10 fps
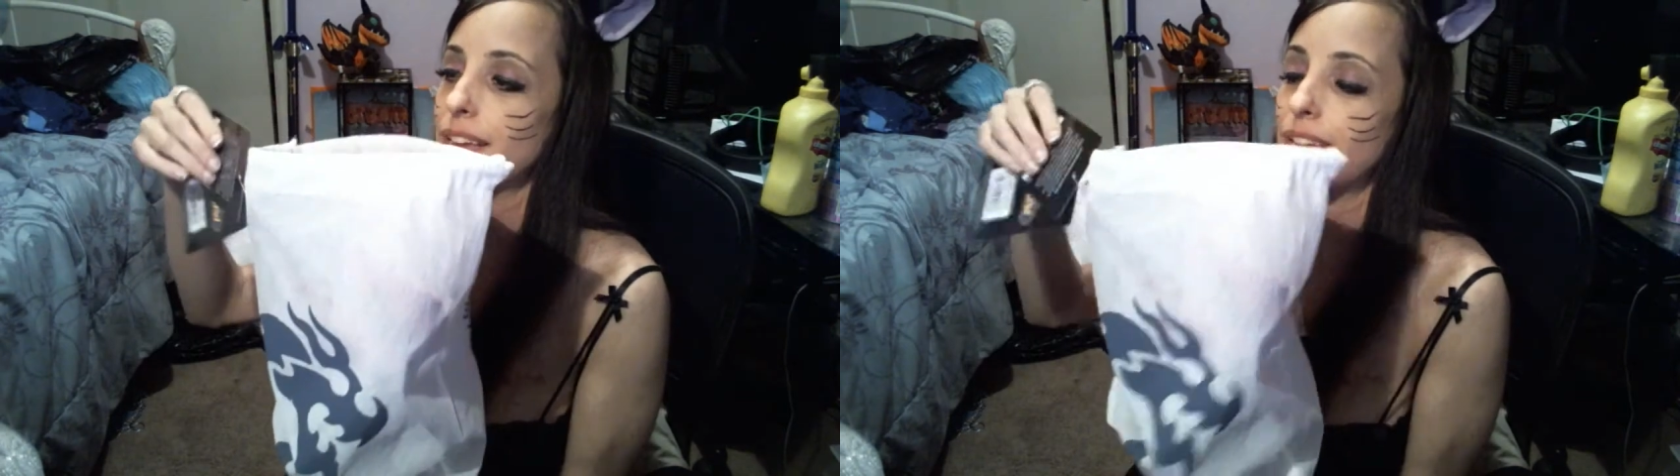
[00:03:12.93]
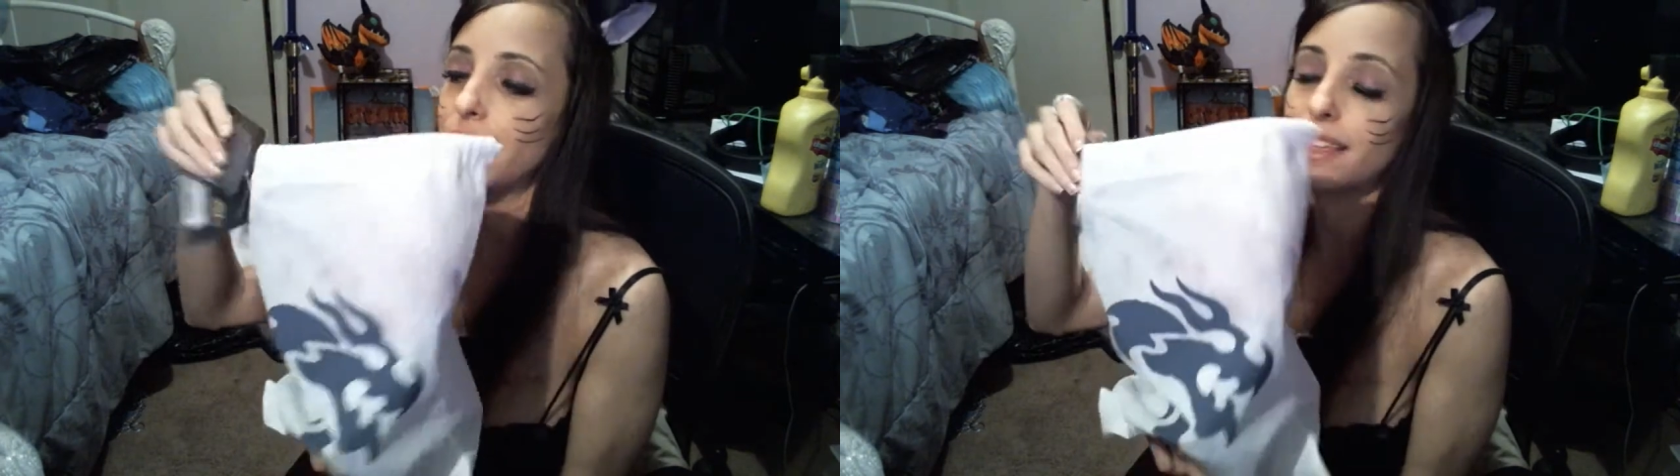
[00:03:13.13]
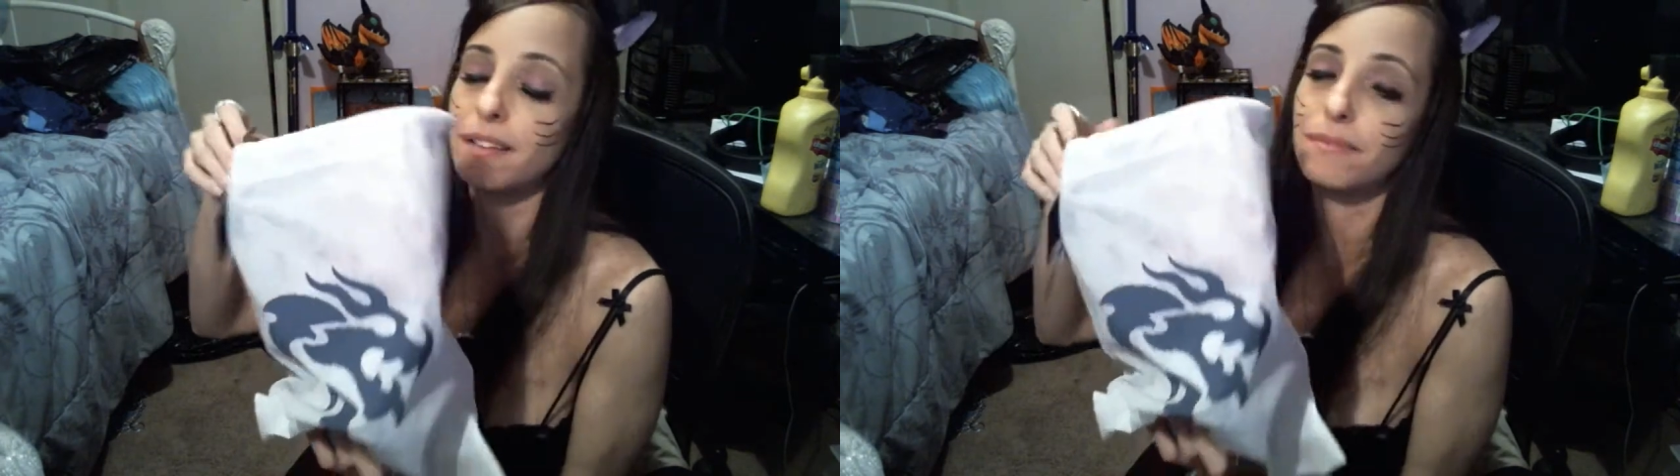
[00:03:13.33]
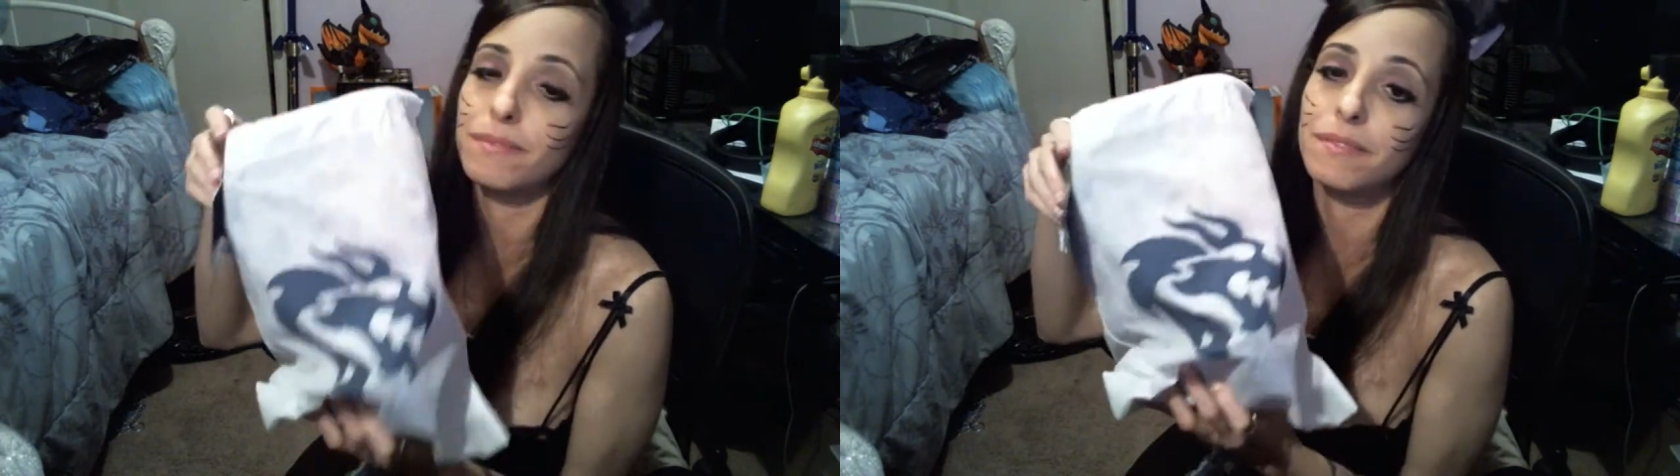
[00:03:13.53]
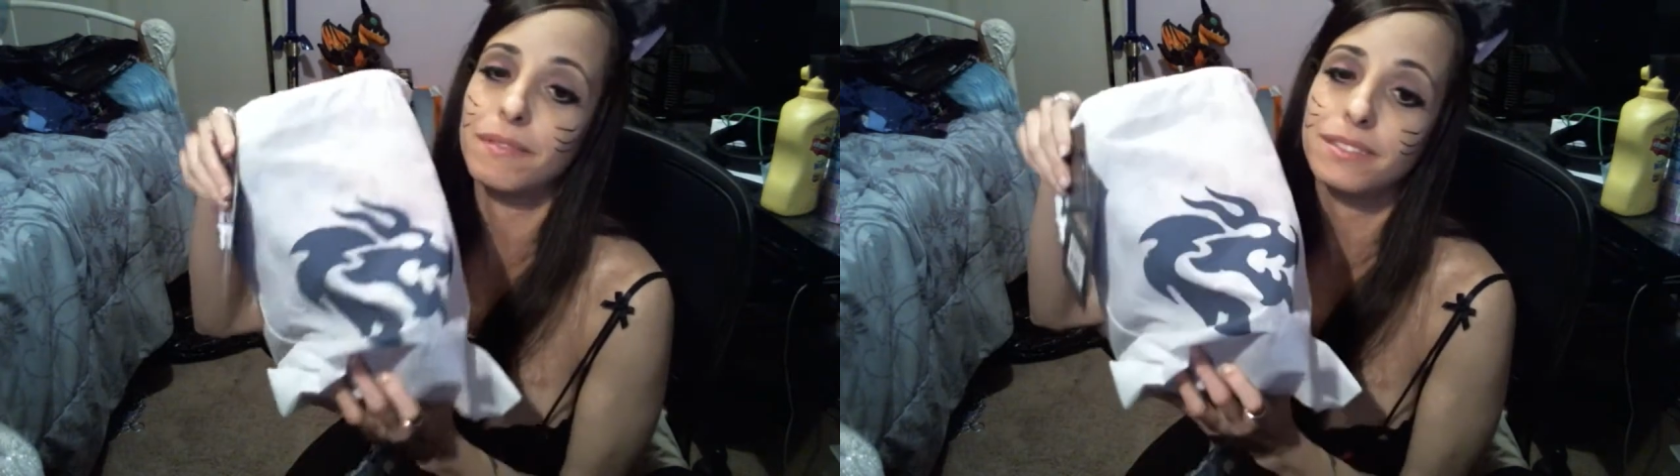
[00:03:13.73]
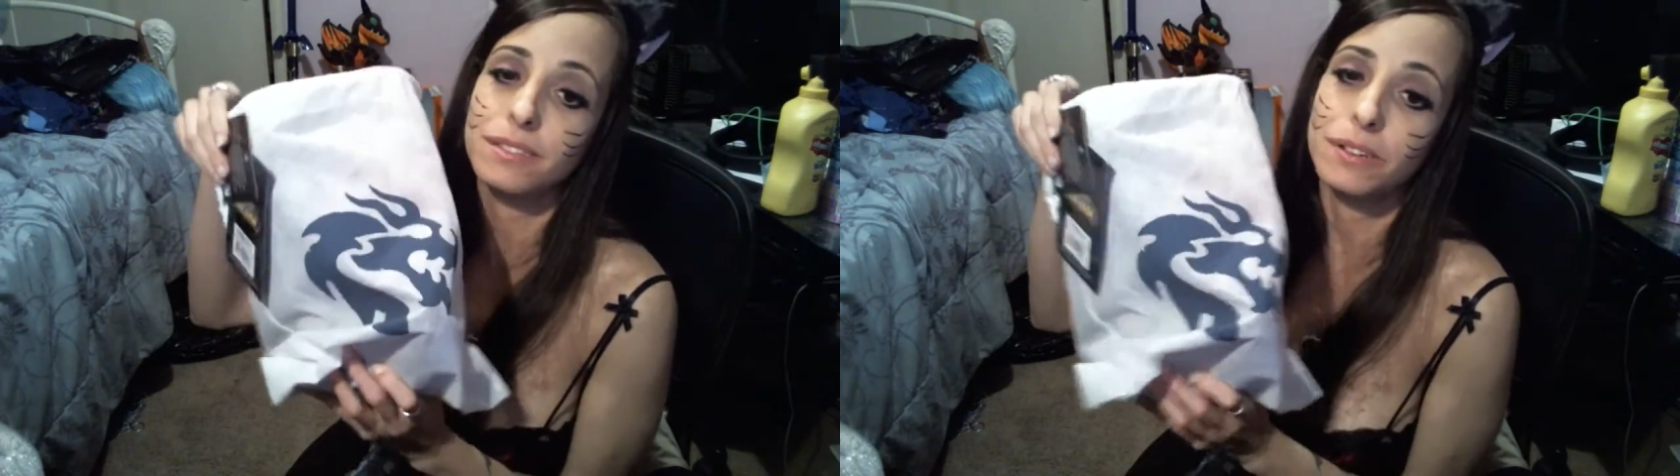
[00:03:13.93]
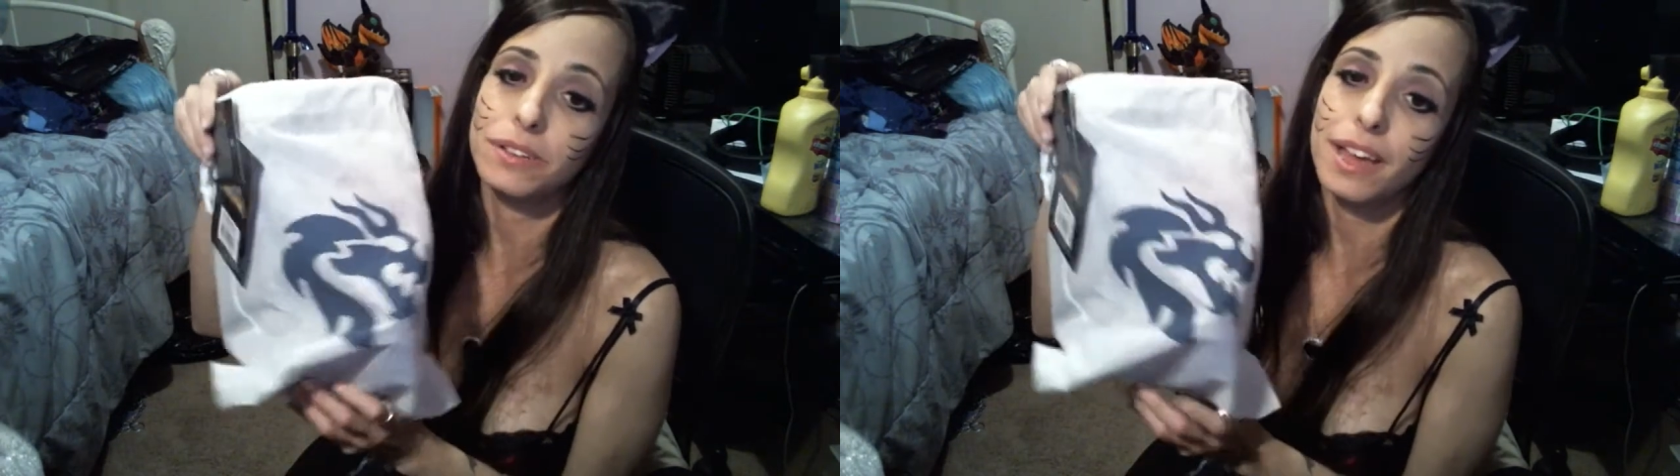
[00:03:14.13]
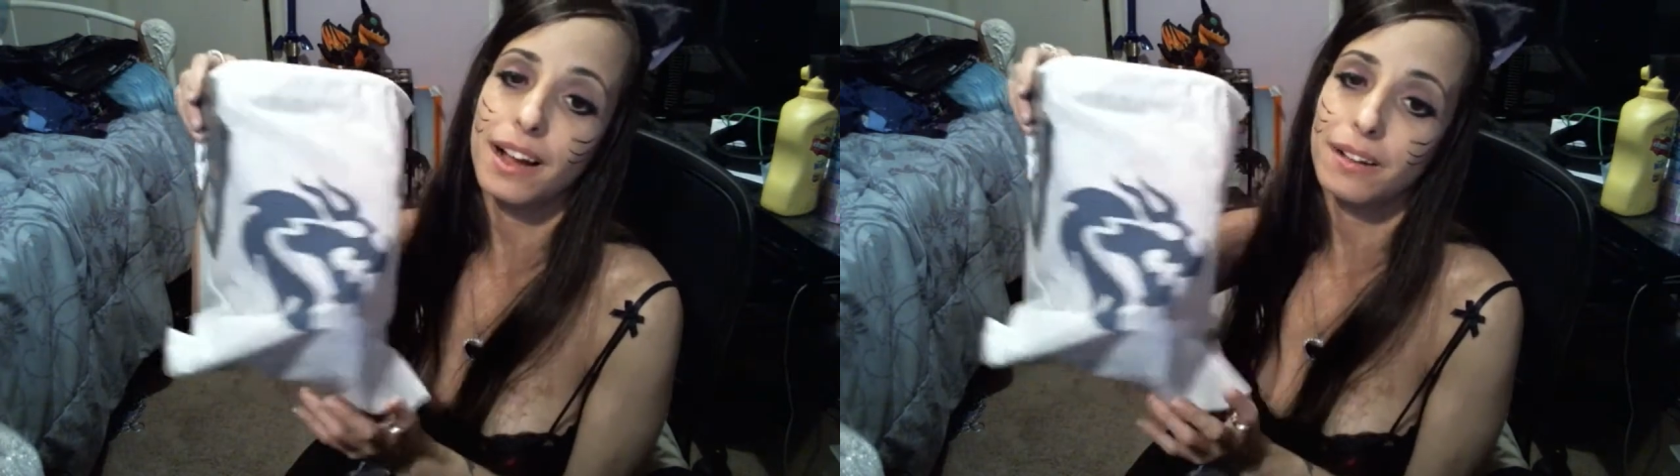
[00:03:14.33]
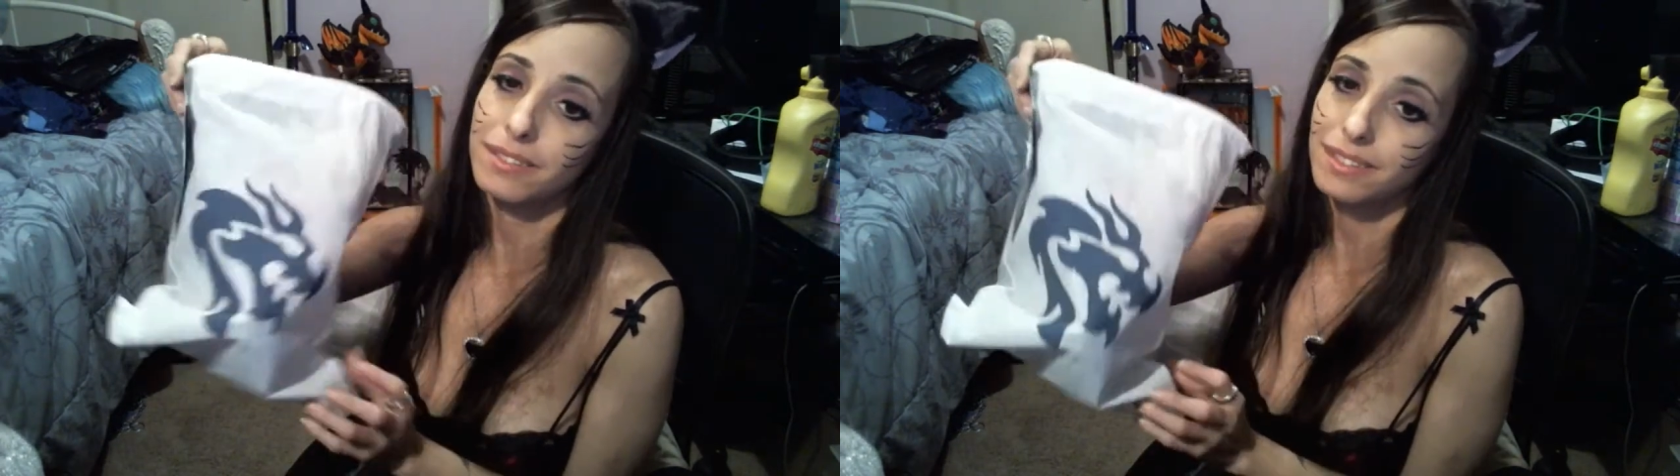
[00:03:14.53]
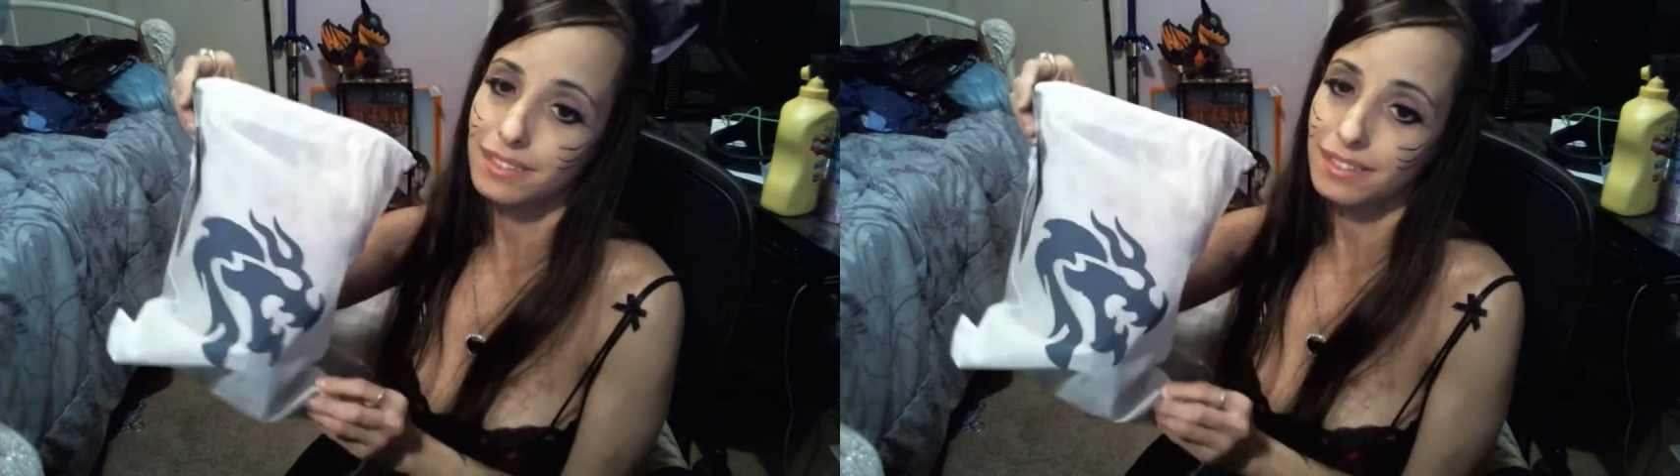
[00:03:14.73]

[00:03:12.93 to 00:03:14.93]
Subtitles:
And they sold out.